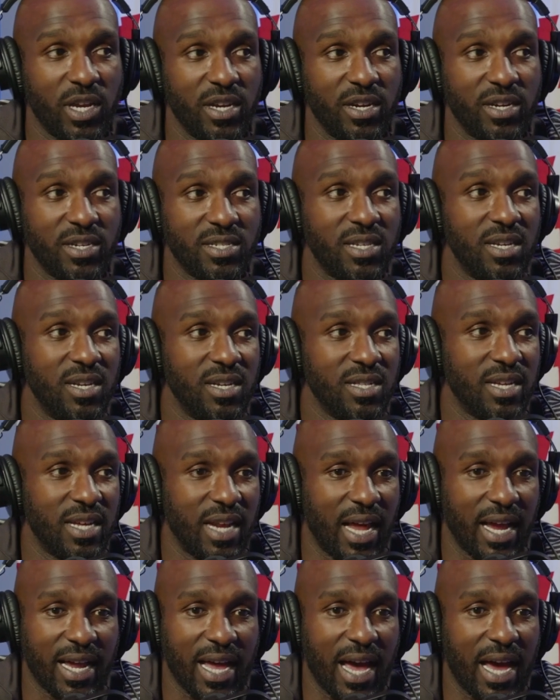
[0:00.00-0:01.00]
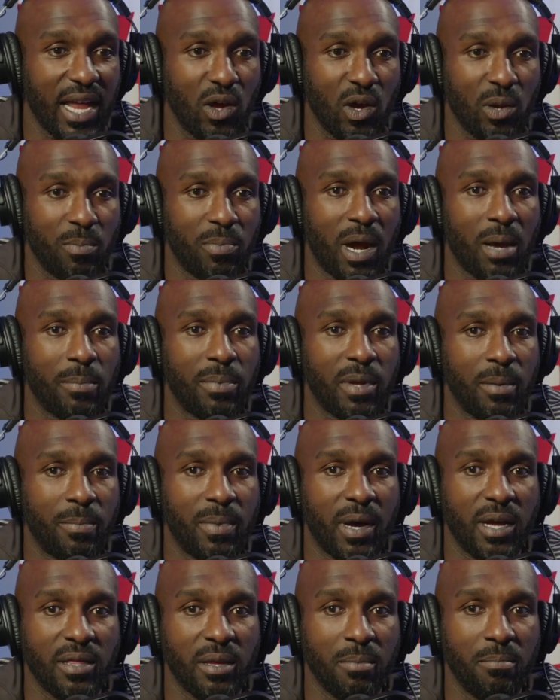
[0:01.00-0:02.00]
years. Then I got on probably
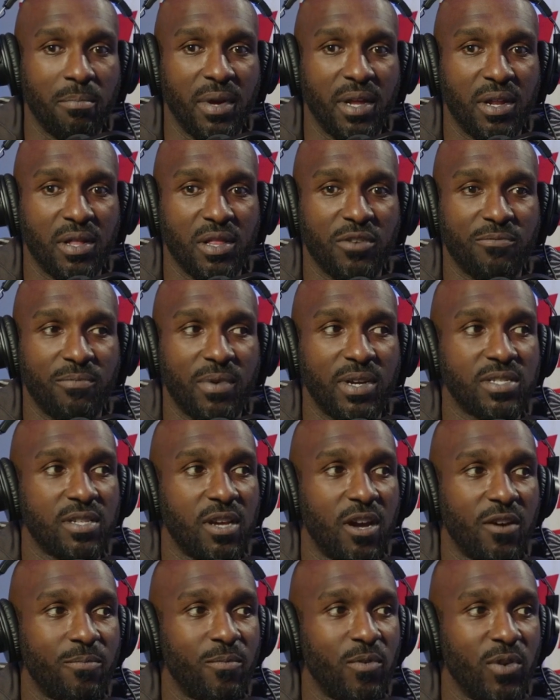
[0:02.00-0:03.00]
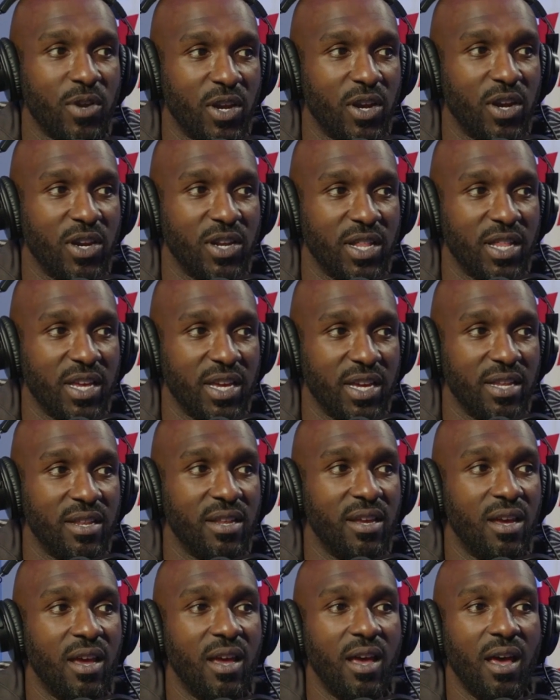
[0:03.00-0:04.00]
about the middle of my sophomore year, and then
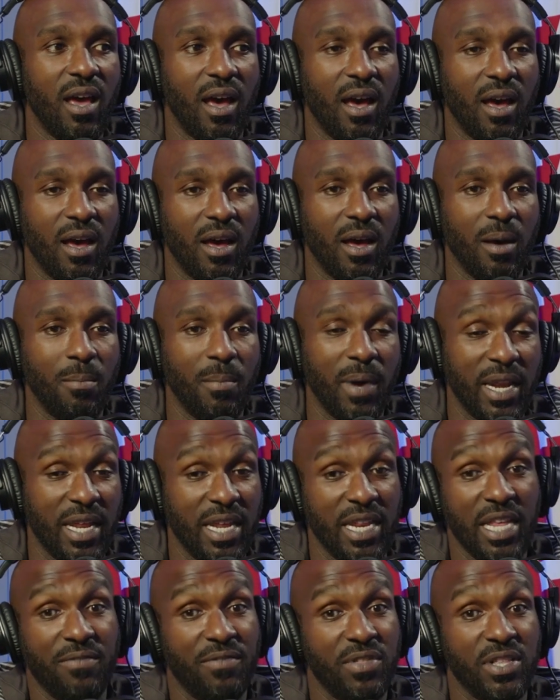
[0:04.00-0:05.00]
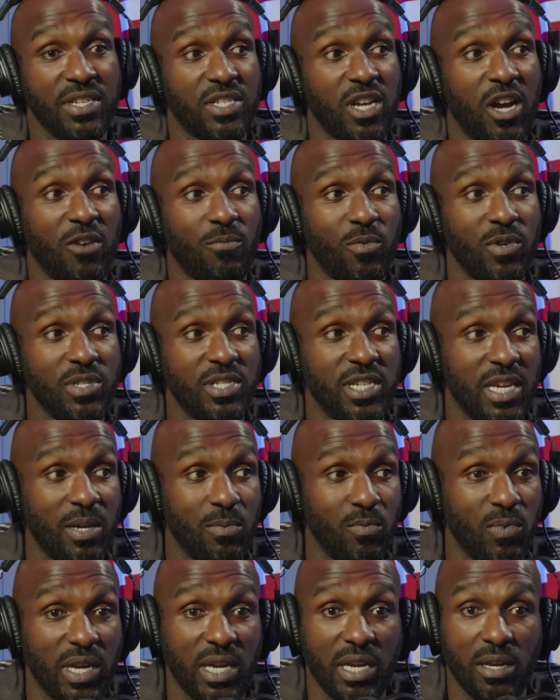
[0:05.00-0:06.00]
even the sophomore
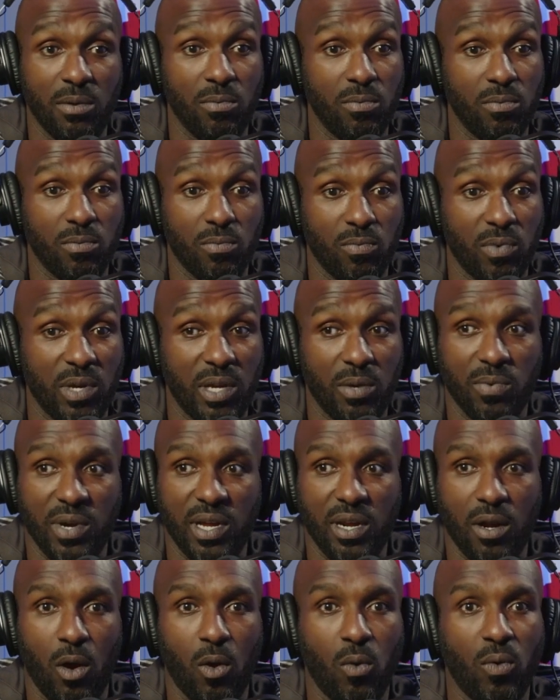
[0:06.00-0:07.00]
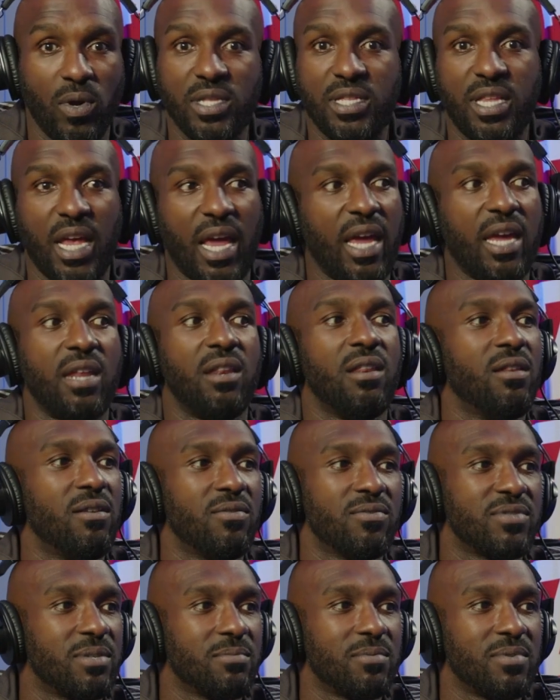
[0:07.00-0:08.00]
team we went
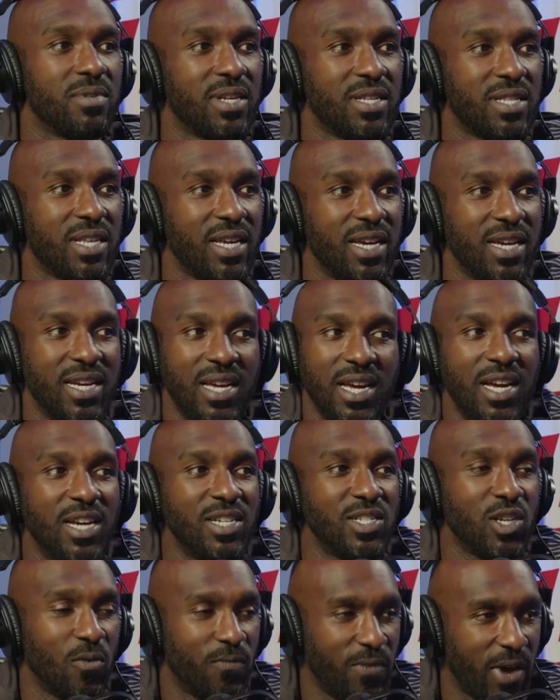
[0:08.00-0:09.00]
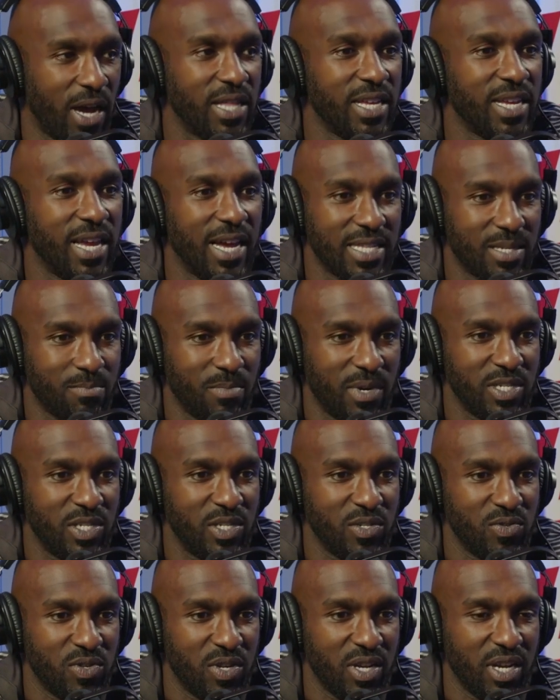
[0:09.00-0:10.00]
0-10 or something like that. So finally got to my
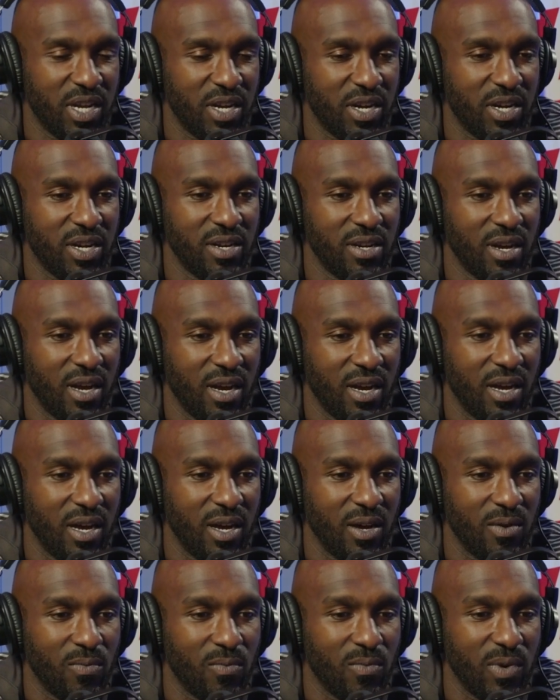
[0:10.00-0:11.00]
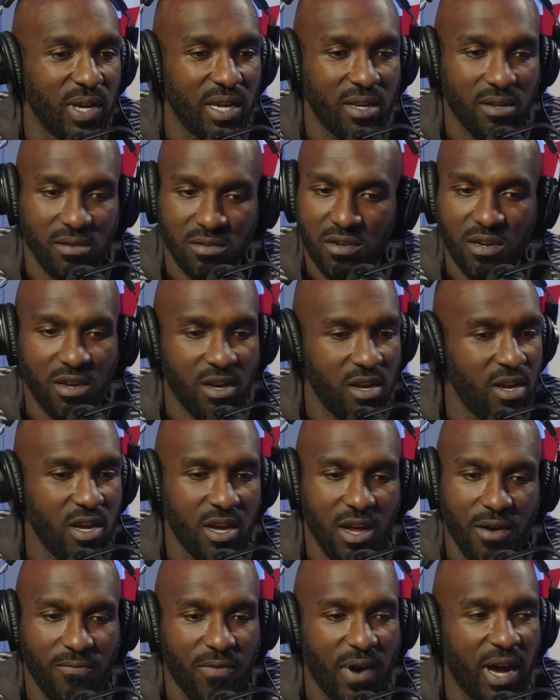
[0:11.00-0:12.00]
junior year, we
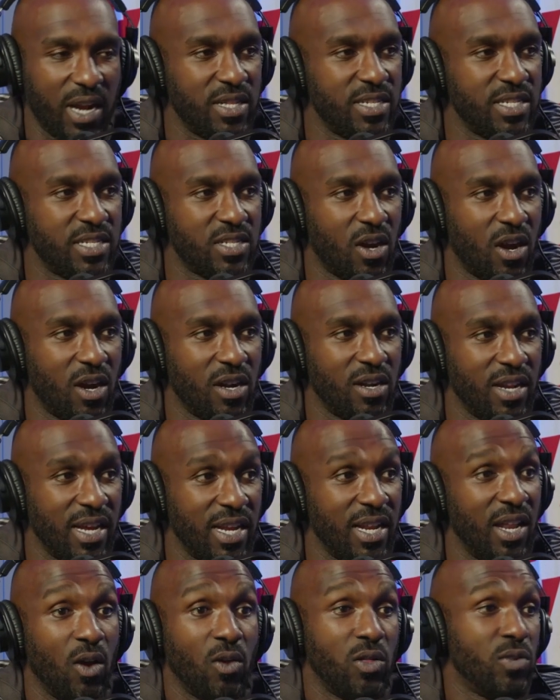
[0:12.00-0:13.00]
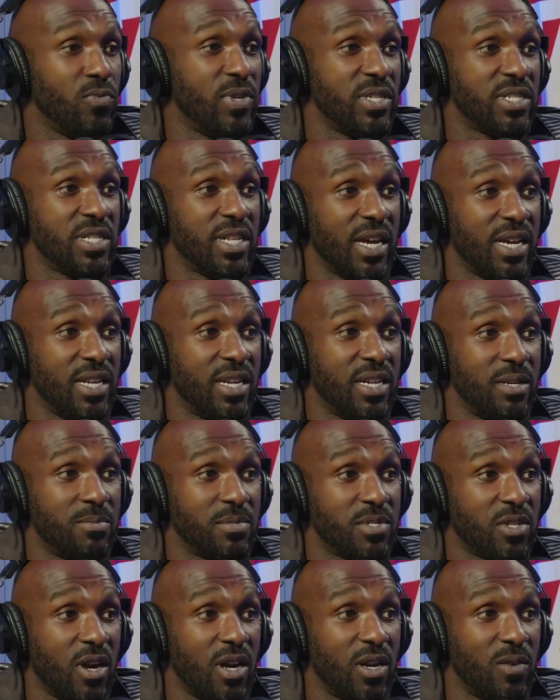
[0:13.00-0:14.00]
finally started, and the only reason I ended up
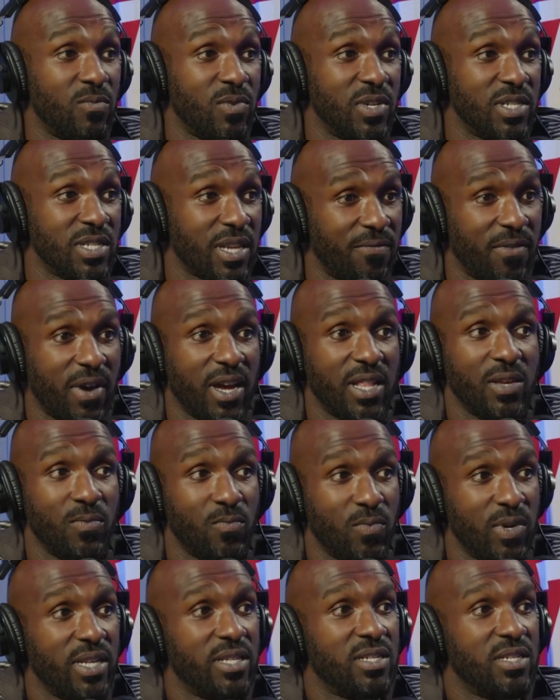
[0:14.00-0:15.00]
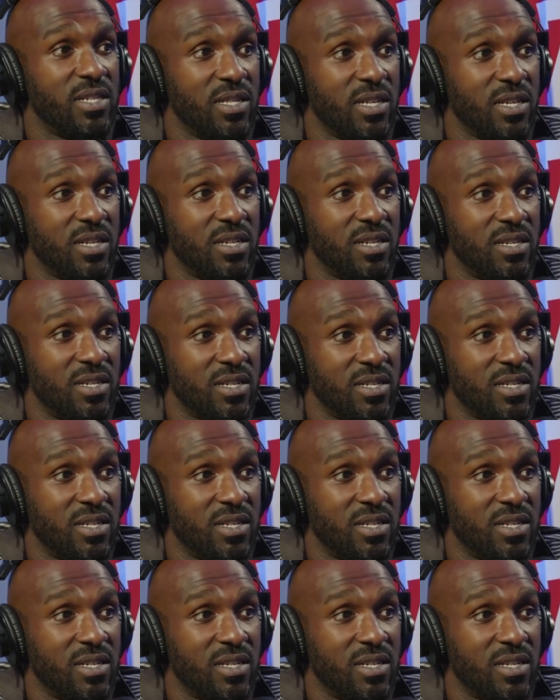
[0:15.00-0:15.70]
starting was I finally went to the